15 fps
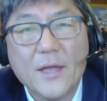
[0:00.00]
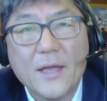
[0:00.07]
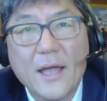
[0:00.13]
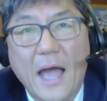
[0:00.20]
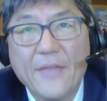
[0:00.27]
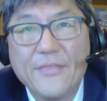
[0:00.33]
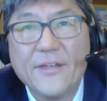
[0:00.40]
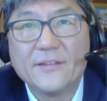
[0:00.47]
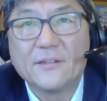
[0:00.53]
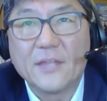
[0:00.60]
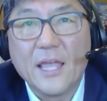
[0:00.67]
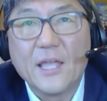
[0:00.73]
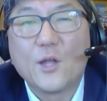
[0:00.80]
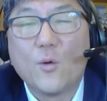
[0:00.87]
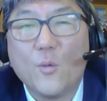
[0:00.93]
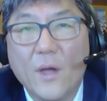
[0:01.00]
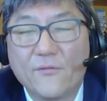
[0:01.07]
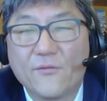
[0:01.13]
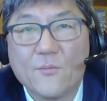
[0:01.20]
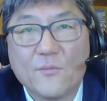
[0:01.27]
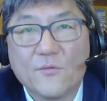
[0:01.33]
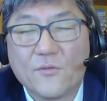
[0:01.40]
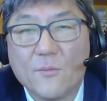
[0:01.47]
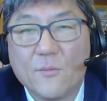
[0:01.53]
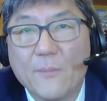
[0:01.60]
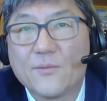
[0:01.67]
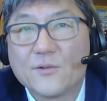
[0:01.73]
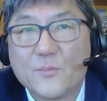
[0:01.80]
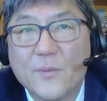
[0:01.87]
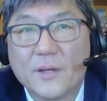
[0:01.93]
I think the takeaway from my
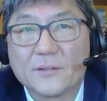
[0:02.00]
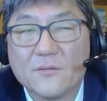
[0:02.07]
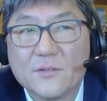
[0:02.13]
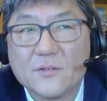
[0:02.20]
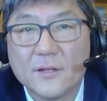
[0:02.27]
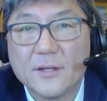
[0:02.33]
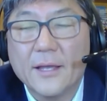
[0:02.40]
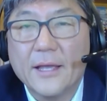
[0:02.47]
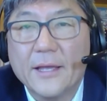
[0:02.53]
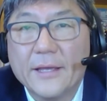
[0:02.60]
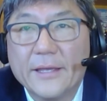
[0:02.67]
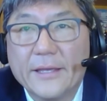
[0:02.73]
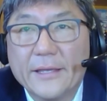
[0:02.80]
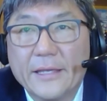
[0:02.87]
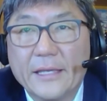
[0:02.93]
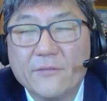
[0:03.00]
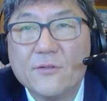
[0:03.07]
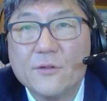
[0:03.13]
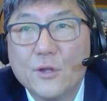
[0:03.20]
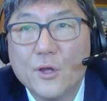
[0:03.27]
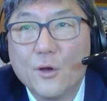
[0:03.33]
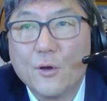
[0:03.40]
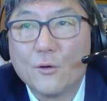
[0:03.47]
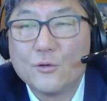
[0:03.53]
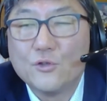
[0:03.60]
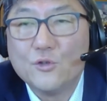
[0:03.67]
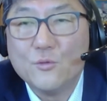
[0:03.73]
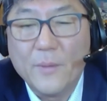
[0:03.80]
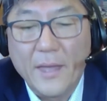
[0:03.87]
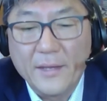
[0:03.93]
perspective is that even though
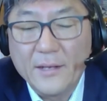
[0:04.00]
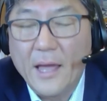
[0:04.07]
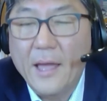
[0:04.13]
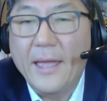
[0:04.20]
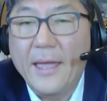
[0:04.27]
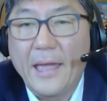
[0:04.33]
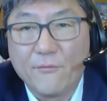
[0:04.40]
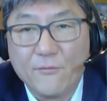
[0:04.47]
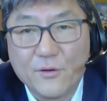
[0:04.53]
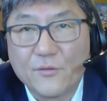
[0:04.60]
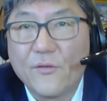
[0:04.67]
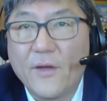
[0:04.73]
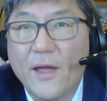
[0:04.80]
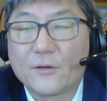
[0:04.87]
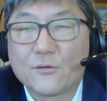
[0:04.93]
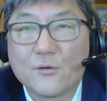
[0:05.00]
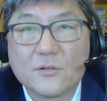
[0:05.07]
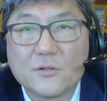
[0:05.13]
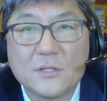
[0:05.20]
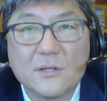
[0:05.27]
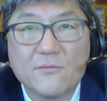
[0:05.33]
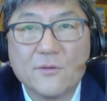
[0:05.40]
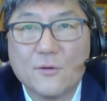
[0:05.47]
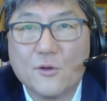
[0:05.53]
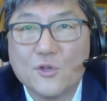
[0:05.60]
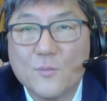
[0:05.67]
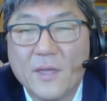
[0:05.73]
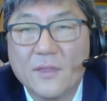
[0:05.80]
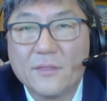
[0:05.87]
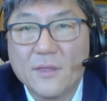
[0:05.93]
you may not have risk factors, even though
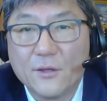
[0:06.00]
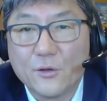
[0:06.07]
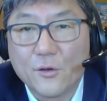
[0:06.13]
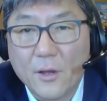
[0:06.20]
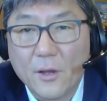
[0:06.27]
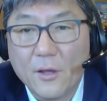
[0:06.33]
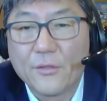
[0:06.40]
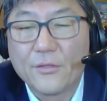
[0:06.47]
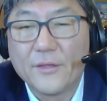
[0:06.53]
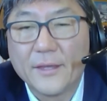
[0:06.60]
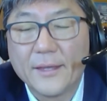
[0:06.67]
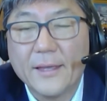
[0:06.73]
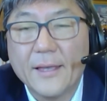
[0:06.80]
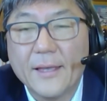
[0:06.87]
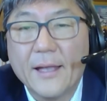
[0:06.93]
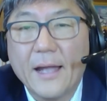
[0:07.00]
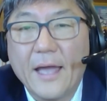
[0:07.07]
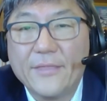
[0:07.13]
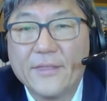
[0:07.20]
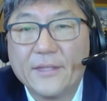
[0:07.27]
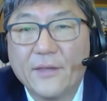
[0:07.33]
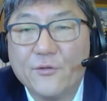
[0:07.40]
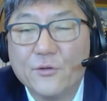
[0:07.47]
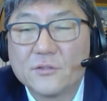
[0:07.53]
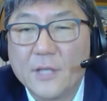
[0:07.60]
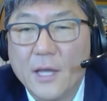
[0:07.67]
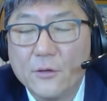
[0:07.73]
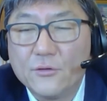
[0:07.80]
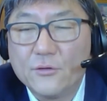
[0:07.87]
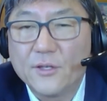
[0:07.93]
you may think you're healthy, I think if you
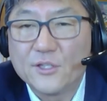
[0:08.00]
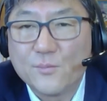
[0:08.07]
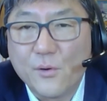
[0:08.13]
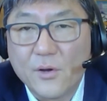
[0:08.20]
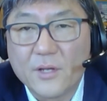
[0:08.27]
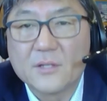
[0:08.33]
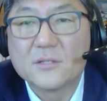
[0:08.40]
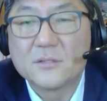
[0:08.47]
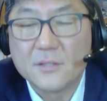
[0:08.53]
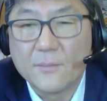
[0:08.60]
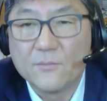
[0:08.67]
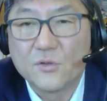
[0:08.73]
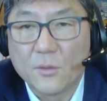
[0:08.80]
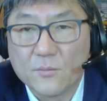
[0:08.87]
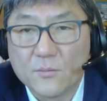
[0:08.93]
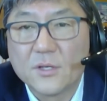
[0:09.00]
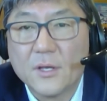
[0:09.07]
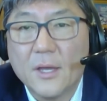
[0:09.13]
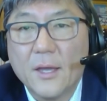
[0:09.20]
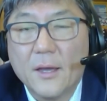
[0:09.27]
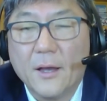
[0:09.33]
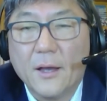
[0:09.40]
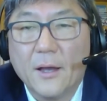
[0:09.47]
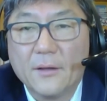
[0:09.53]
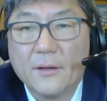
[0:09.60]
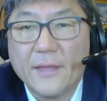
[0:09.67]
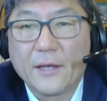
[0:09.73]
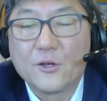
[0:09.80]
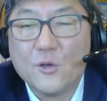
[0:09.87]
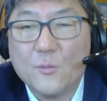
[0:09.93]
start to experience symptoms
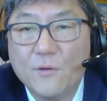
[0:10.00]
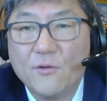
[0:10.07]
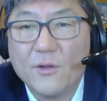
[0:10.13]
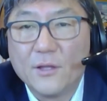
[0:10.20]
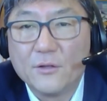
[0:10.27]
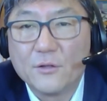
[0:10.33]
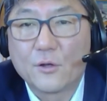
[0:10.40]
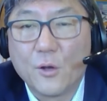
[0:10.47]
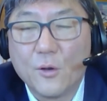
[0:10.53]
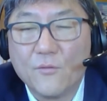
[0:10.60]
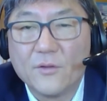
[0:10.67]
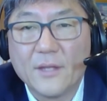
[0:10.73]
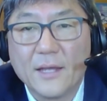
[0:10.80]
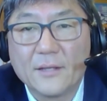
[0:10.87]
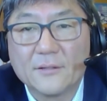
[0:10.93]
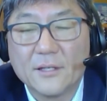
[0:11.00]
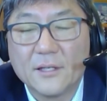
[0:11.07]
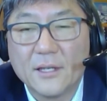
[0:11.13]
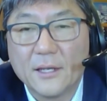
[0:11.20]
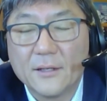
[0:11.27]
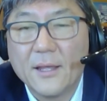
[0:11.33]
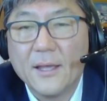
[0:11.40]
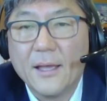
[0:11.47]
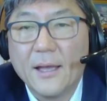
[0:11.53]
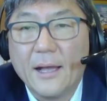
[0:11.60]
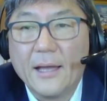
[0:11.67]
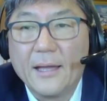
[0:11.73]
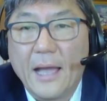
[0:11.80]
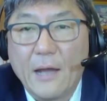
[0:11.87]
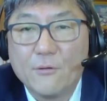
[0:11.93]
that could be related to COVID-19,
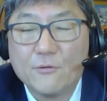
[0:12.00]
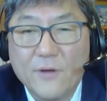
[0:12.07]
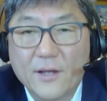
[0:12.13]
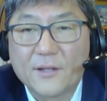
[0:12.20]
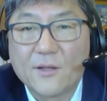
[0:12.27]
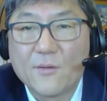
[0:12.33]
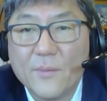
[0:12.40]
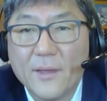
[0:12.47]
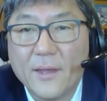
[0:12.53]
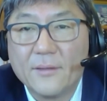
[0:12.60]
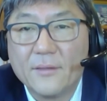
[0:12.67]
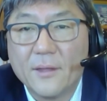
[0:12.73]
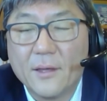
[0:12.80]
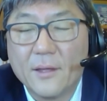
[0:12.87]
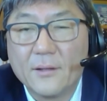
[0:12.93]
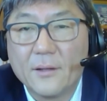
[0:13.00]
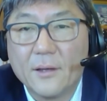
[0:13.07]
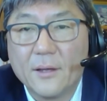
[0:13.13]
I would recommend that